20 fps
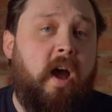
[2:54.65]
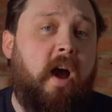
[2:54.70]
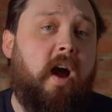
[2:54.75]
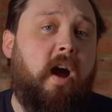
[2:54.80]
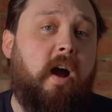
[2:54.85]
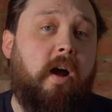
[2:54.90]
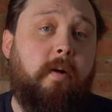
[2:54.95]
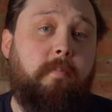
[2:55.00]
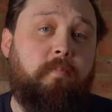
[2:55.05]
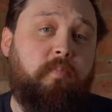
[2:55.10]

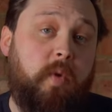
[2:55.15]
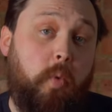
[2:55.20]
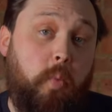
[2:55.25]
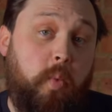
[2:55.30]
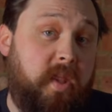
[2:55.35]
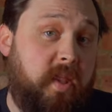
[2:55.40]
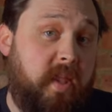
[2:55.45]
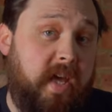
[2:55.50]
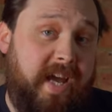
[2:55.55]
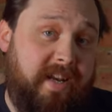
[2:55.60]

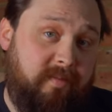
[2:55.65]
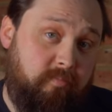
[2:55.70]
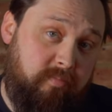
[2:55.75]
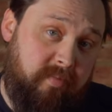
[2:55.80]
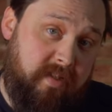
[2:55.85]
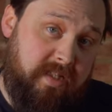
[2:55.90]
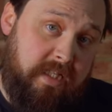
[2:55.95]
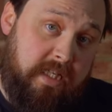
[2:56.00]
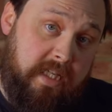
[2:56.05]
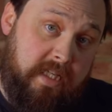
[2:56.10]
With that,
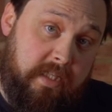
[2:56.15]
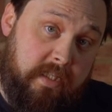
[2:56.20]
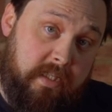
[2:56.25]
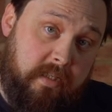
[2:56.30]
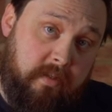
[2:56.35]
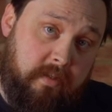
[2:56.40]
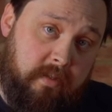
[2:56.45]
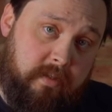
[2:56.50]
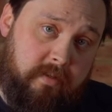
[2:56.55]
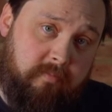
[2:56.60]

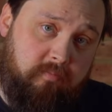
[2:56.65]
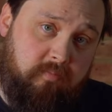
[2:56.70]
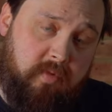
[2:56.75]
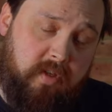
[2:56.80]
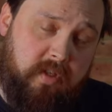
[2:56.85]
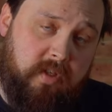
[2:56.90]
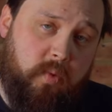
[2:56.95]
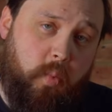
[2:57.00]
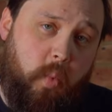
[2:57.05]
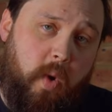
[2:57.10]
distance
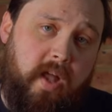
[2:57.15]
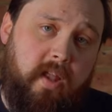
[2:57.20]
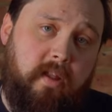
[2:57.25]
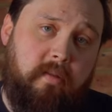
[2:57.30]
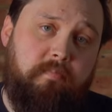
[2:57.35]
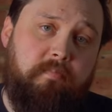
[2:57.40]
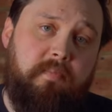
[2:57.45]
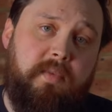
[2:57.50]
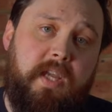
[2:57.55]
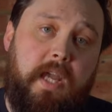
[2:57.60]
as
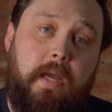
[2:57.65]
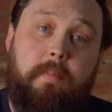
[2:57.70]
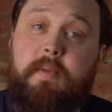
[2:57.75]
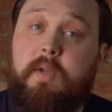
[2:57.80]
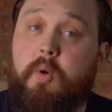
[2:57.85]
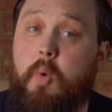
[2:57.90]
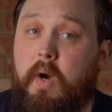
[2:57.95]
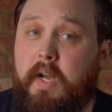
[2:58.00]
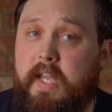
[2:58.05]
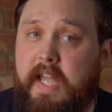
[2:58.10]
well can be
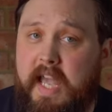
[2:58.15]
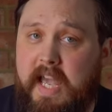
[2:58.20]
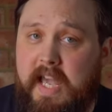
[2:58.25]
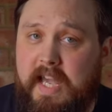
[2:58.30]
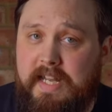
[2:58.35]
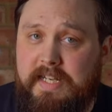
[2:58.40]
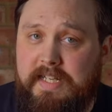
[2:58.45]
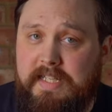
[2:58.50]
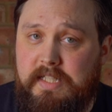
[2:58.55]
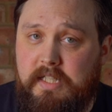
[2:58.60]
quite
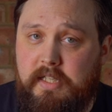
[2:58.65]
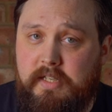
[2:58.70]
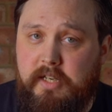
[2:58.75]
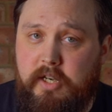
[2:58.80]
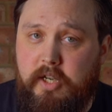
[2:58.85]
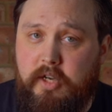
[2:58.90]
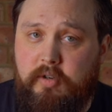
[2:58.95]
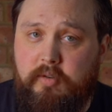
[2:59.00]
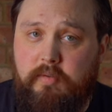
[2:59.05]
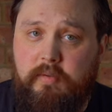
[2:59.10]
handy to
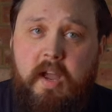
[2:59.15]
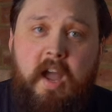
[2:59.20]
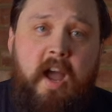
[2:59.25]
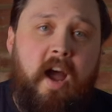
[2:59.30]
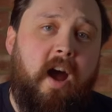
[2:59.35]
know.